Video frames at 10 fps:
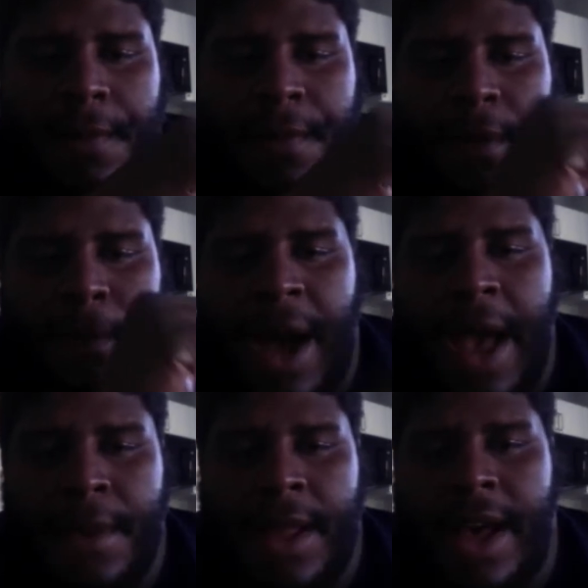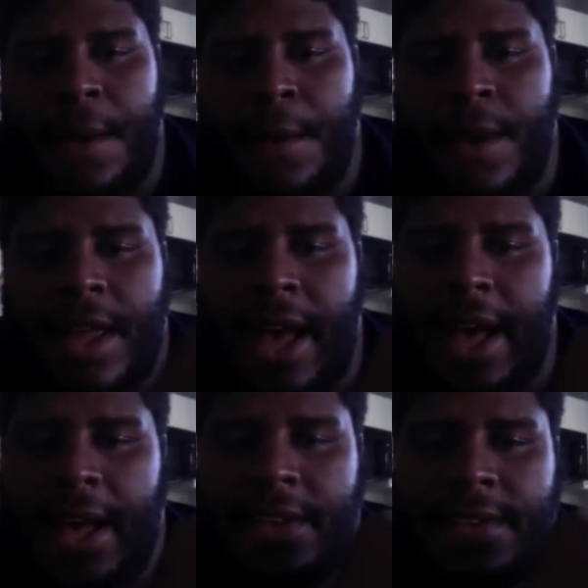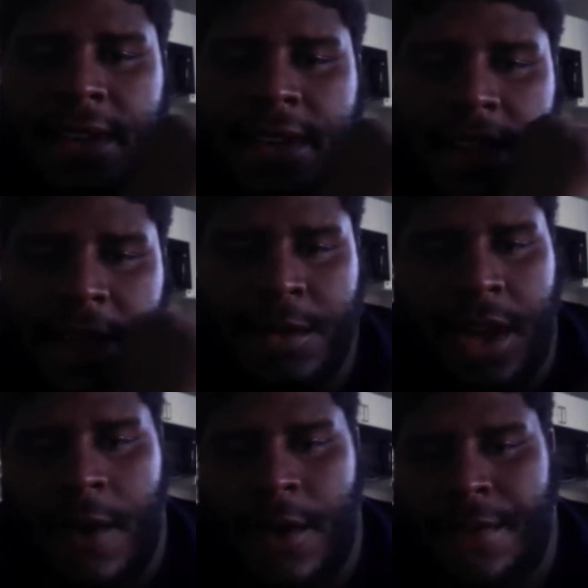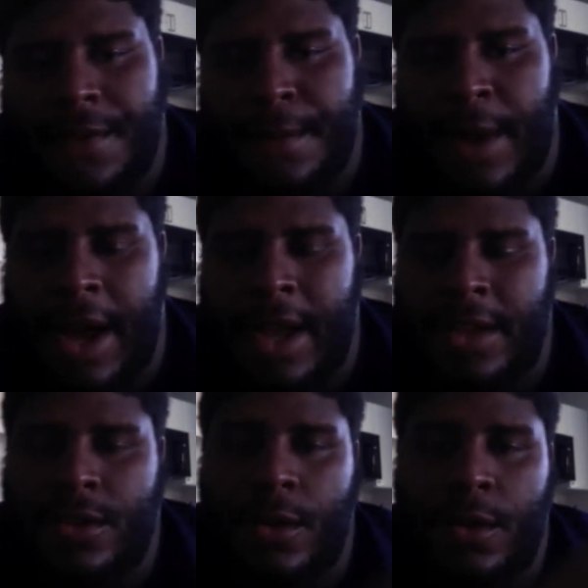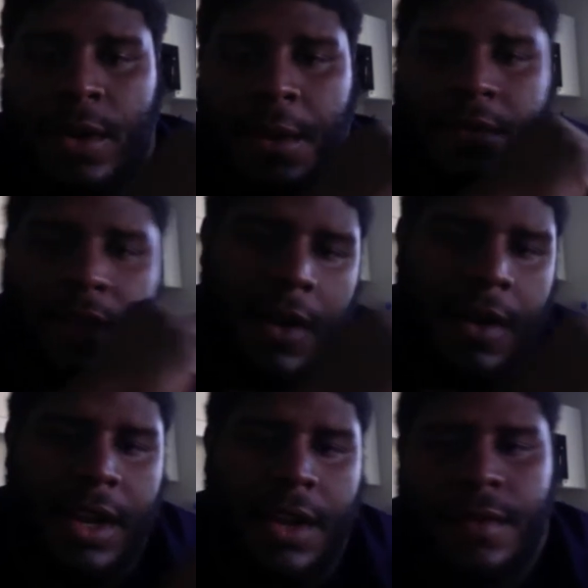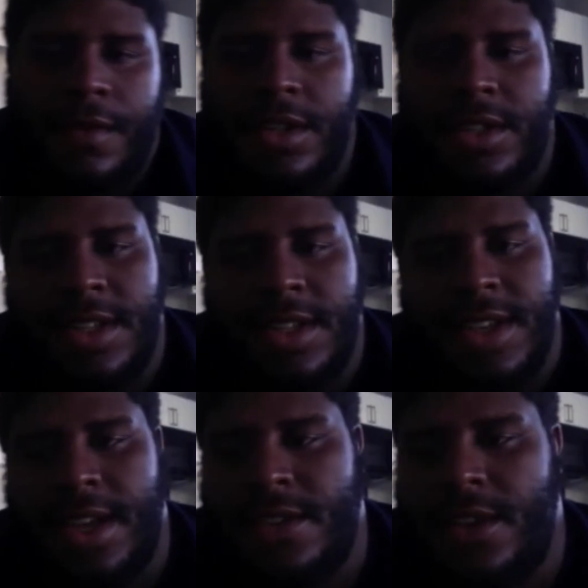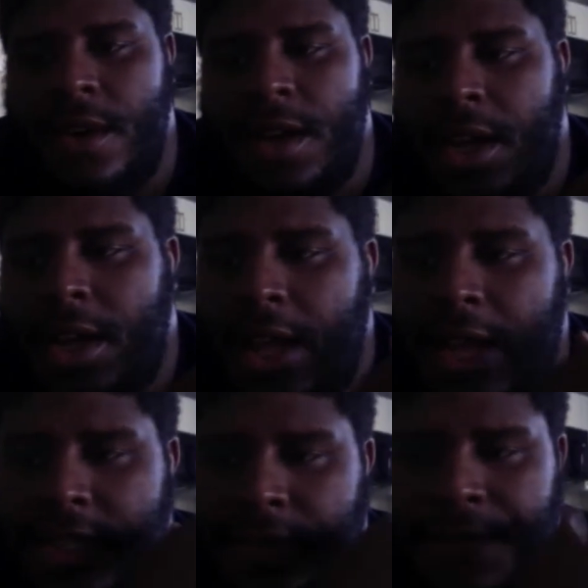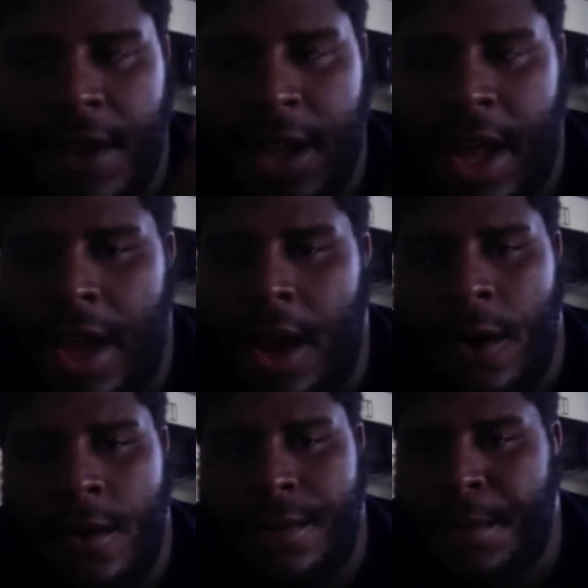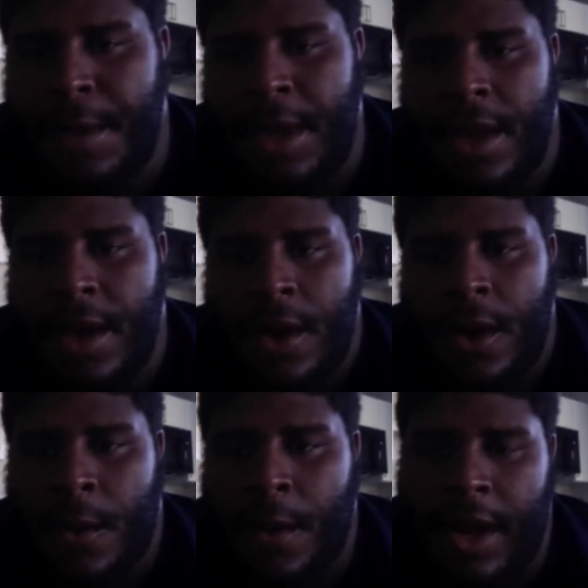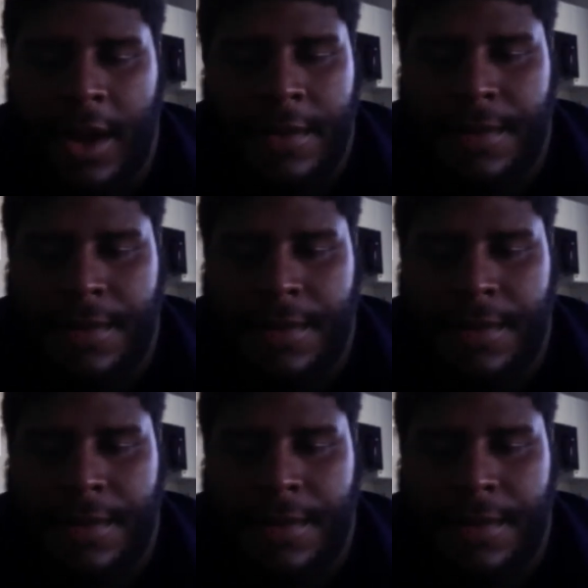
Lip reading: pipeline with guys that was already from my high school that was already the University of Kentucky. So that just felt like home for me right off